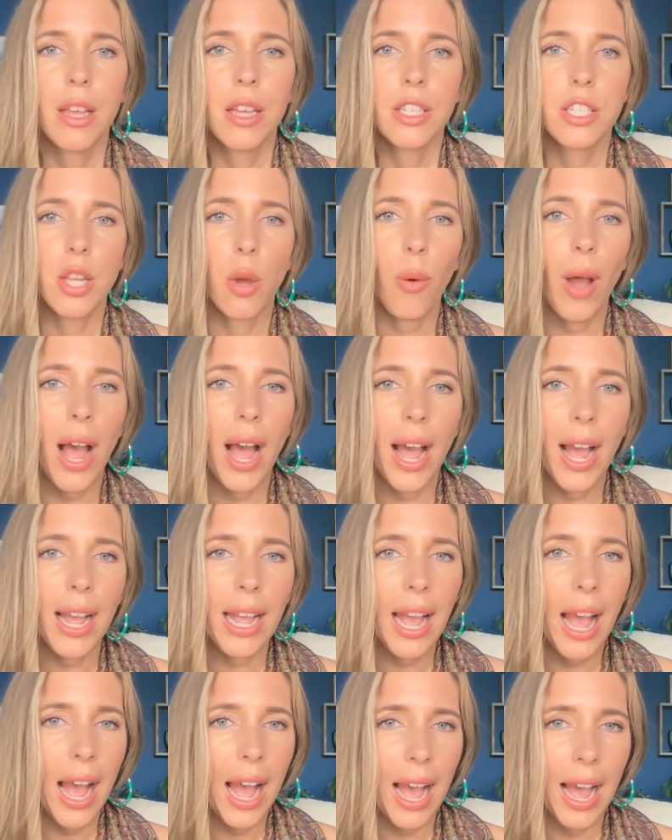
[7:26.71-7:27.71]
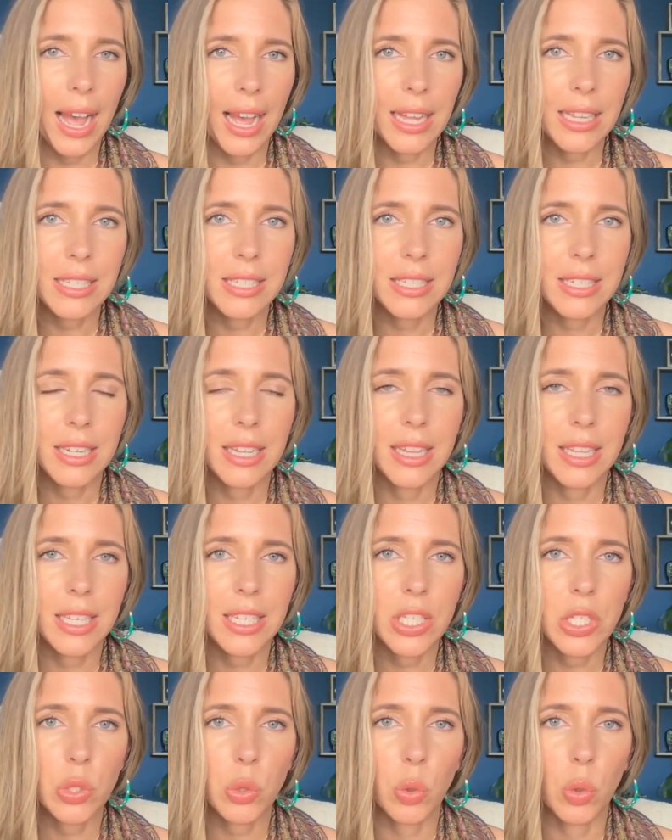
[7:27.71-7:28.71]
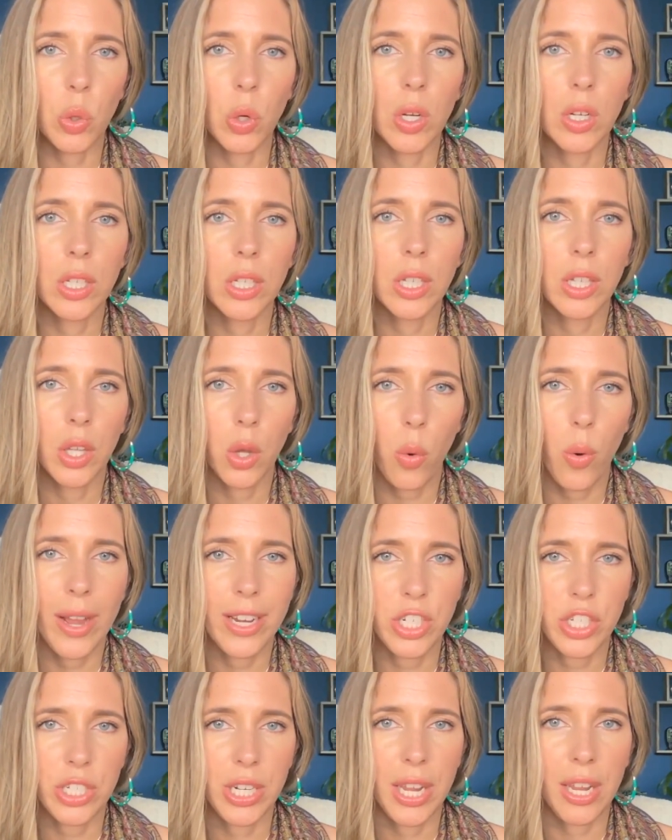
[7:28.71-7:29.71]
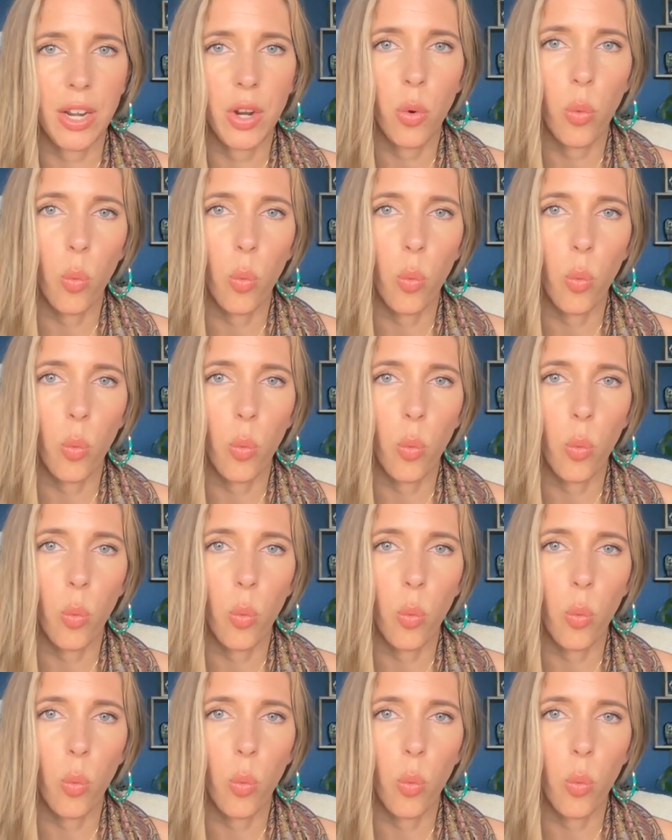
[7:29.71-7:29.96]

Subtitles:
So I asked this tool the question,